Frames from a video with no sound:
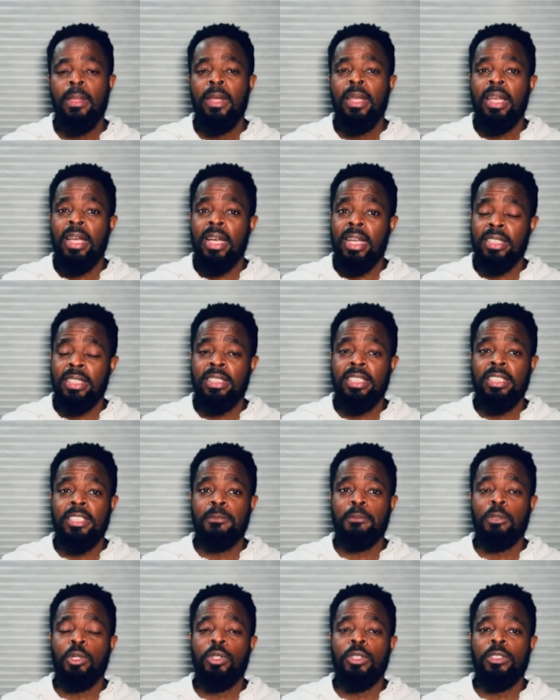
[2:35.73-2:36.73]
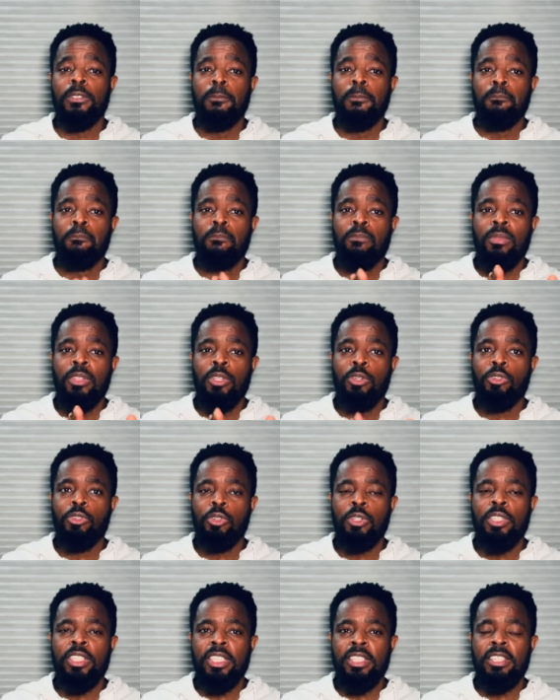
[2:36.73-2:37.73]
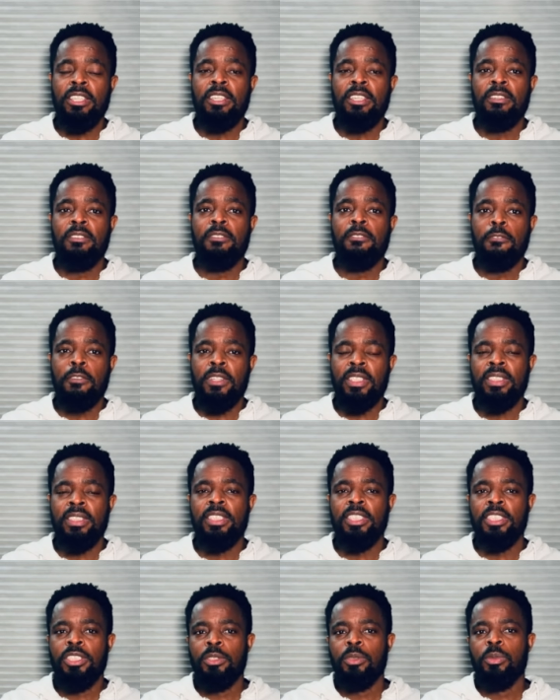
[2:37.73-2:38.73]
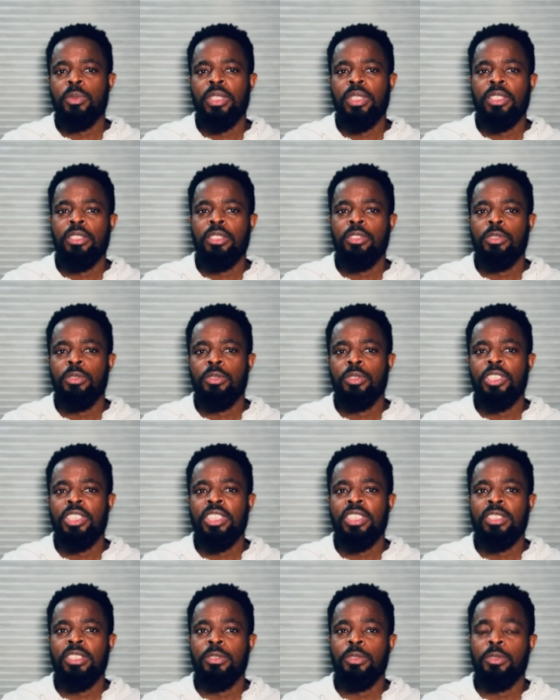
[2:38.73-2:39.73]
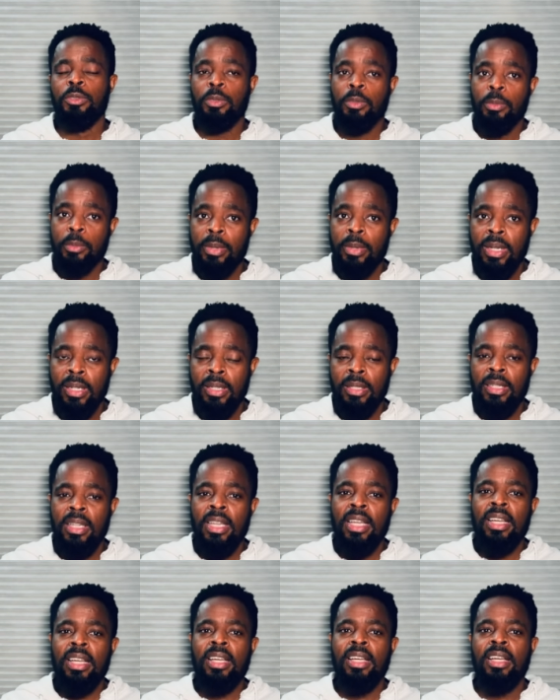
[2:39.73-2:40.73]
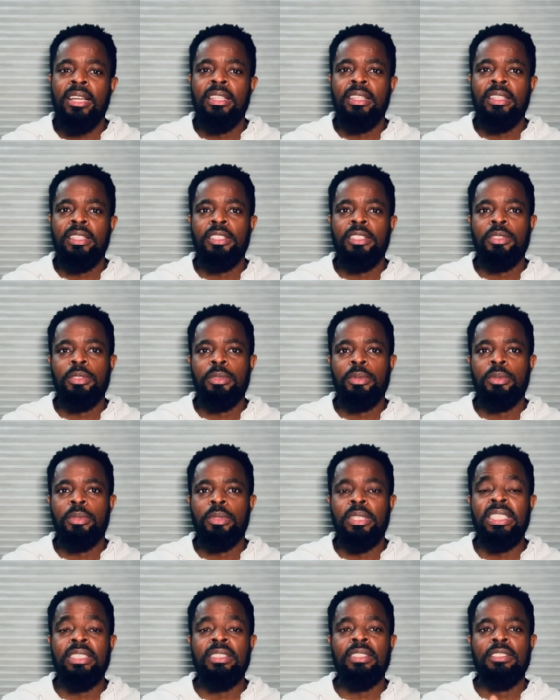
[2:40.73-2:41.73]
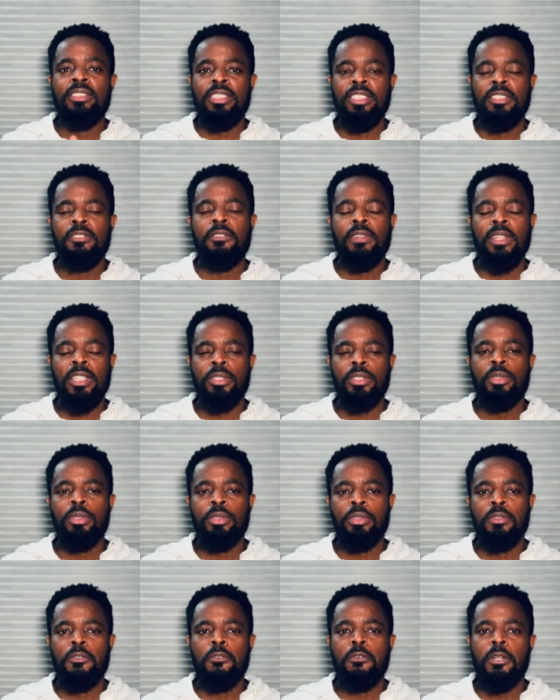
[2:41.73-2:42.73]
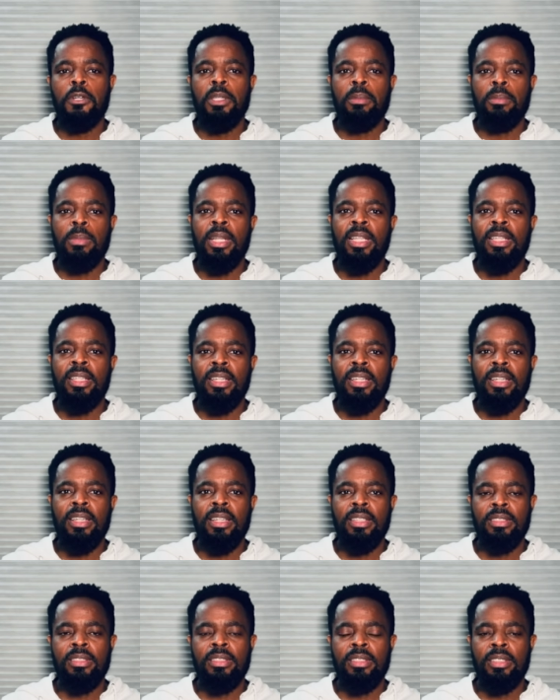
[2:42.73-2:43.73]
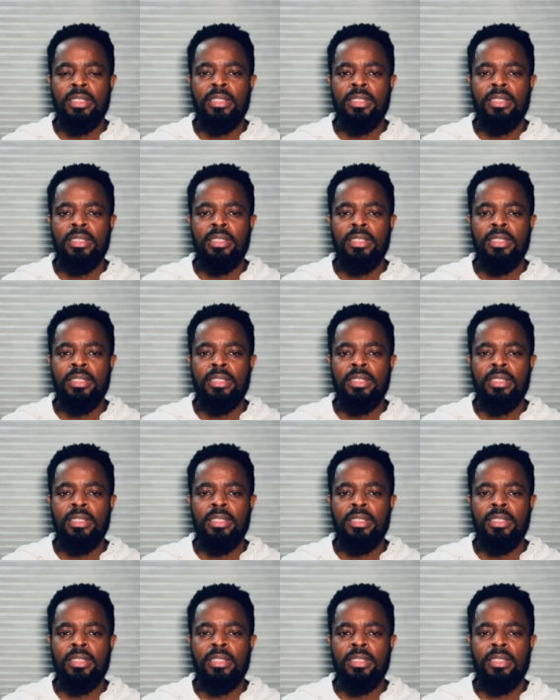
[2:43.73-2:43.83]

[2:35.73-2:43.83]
I say this because chronic infestation with schistosoma can lead to, it's a risk factor for a bladder cancer,